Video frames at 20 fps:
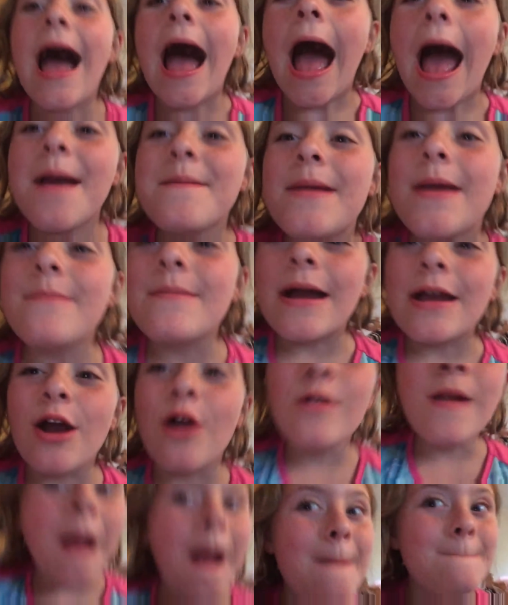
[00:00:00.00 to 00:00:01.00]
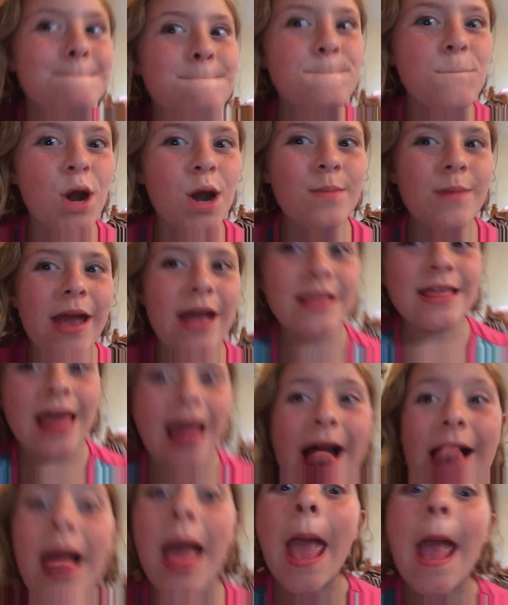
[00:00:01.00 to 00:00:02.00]
I made my own mermaid
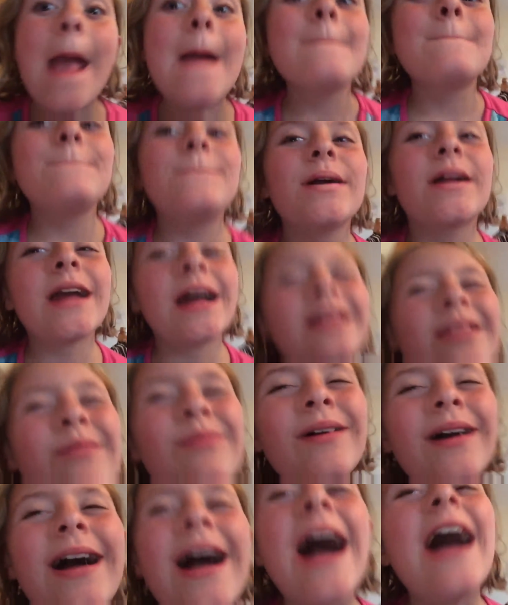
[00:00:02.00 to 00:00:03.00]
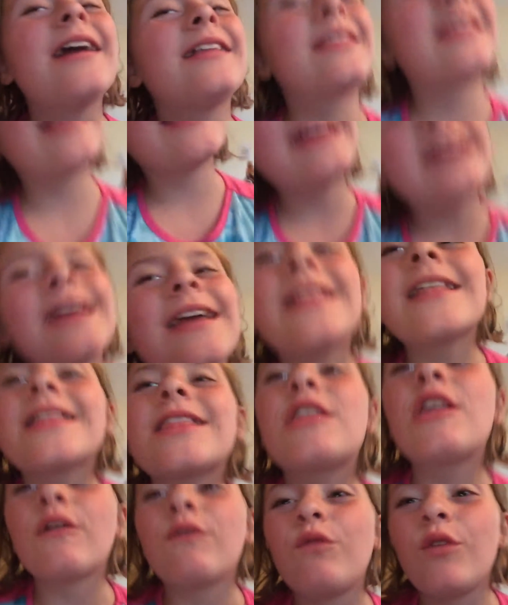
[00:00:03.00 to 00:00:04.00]
tail. But guess what? I did it in a
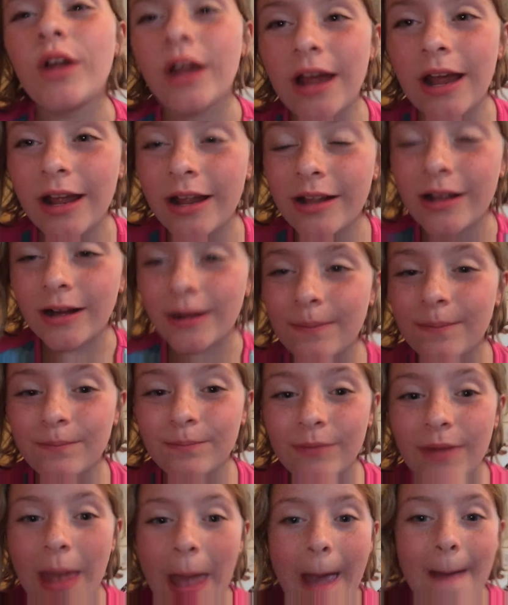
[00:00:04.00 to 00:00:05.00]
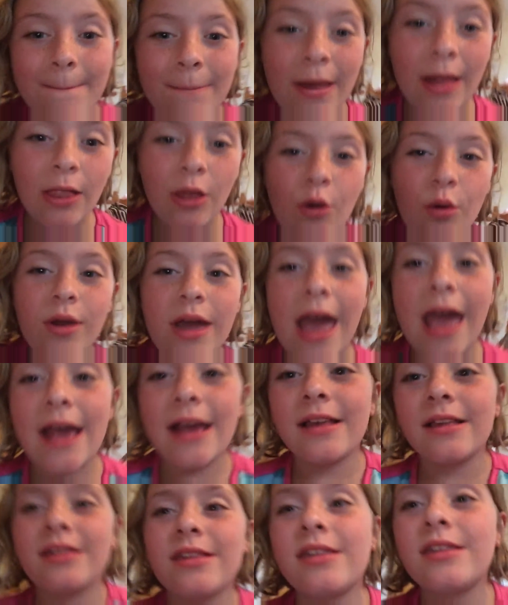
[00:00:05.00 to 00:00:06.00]
different
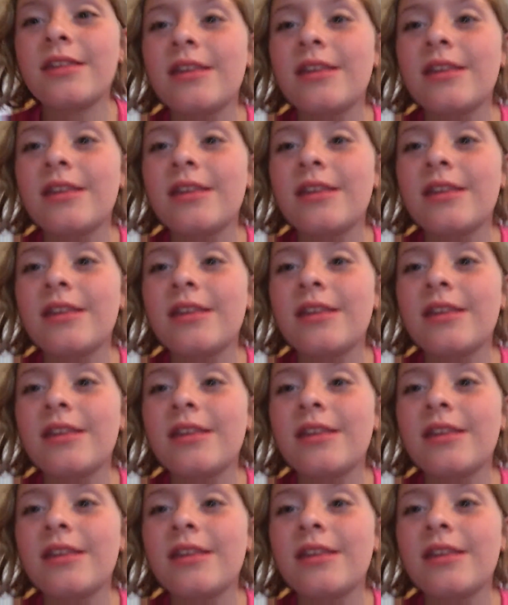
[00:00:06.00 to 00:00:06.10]
pillowcase.